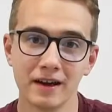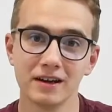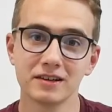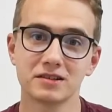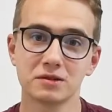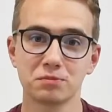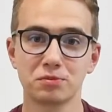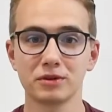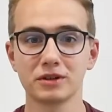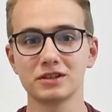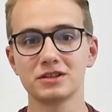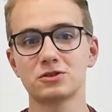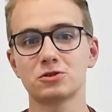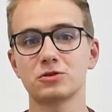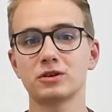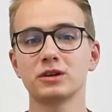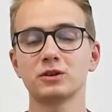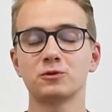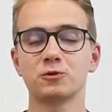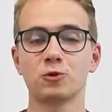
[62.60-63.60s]
It's a pretty
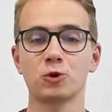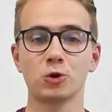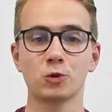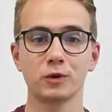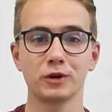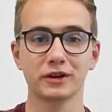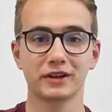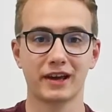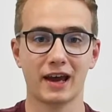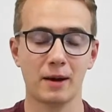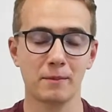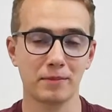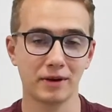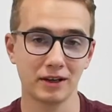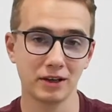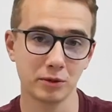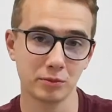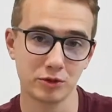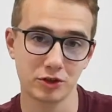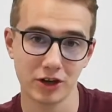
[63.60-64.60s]
straightforward
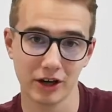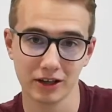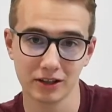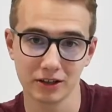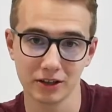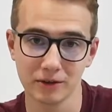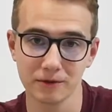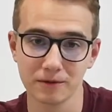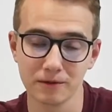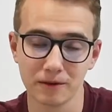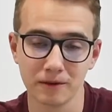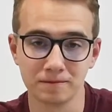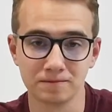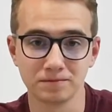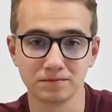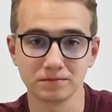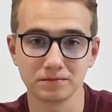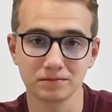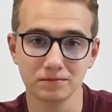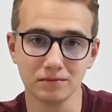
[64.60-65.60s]
campaign objective.
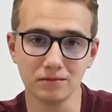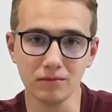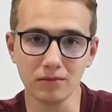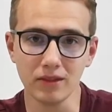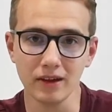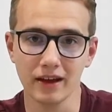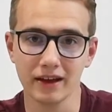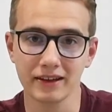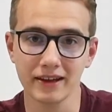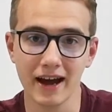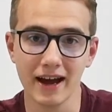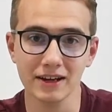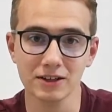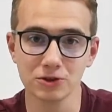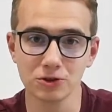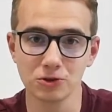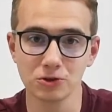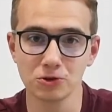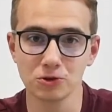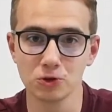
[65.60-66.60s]
It
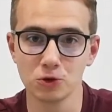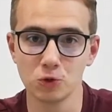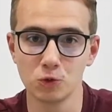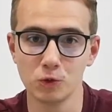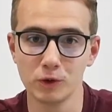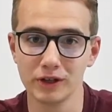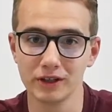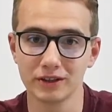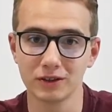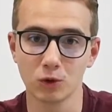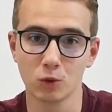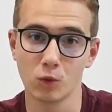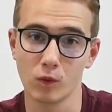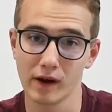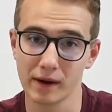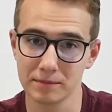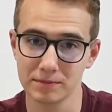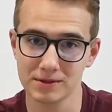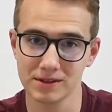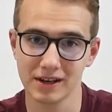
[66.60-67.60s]
has to do with
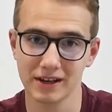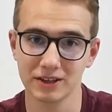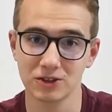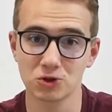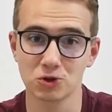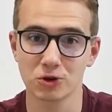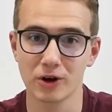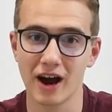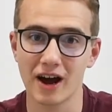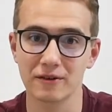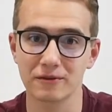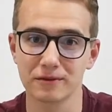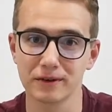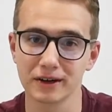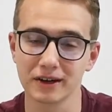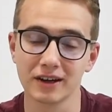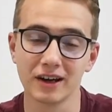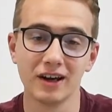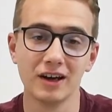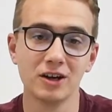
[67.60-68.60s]
website
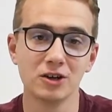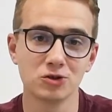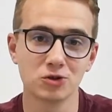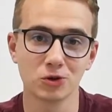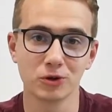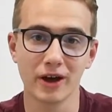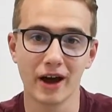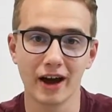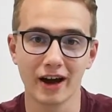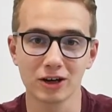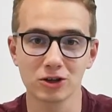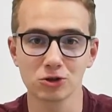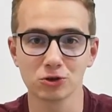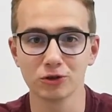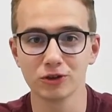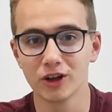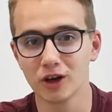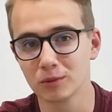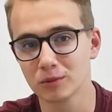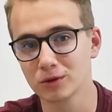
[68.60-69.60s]
traffic. So the actual
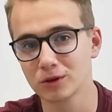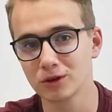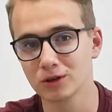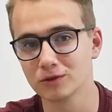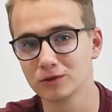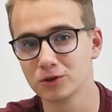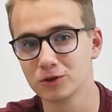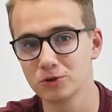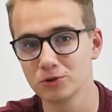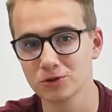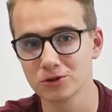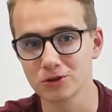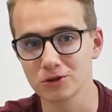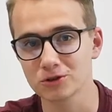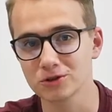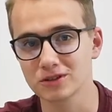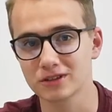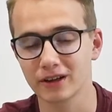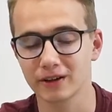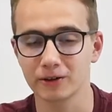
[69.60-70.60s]
number of
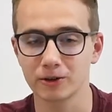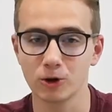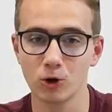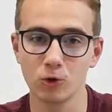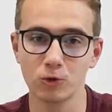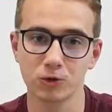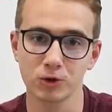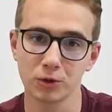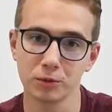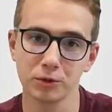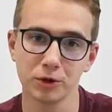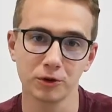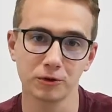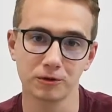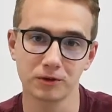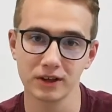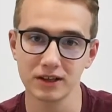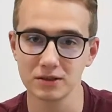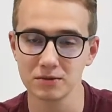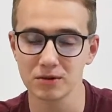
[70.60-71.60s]
users that go from your
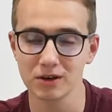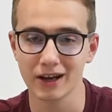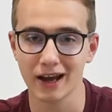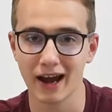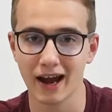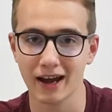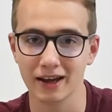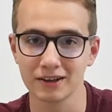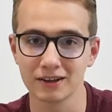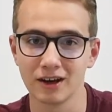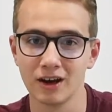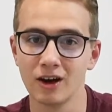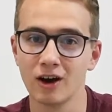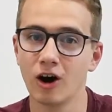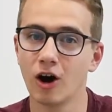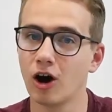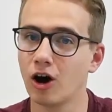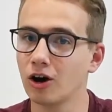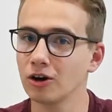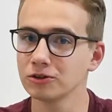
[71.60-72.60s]
Facebook ad
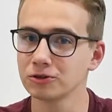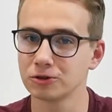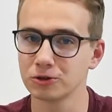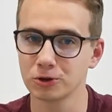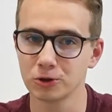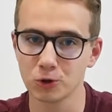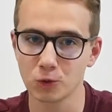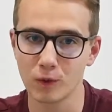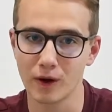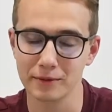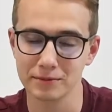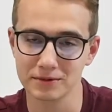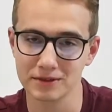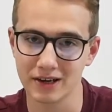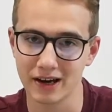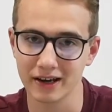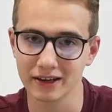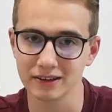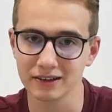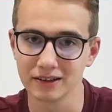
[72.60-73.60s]
onto your
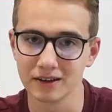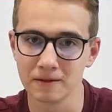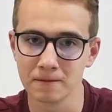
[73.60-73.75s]
website.